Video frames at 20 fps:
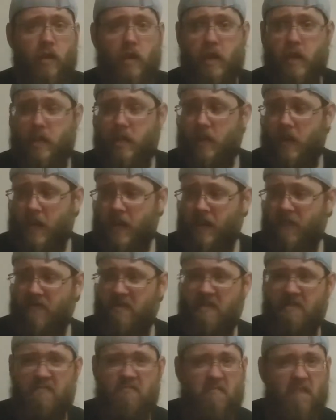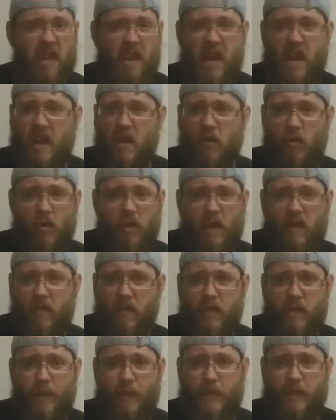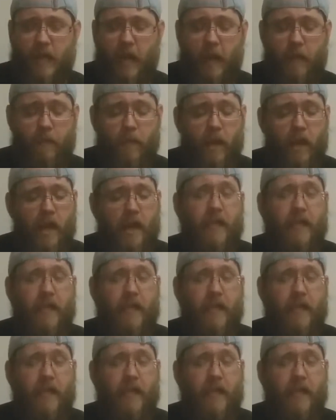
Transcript: in a stack of like 10 or 11 or something like that.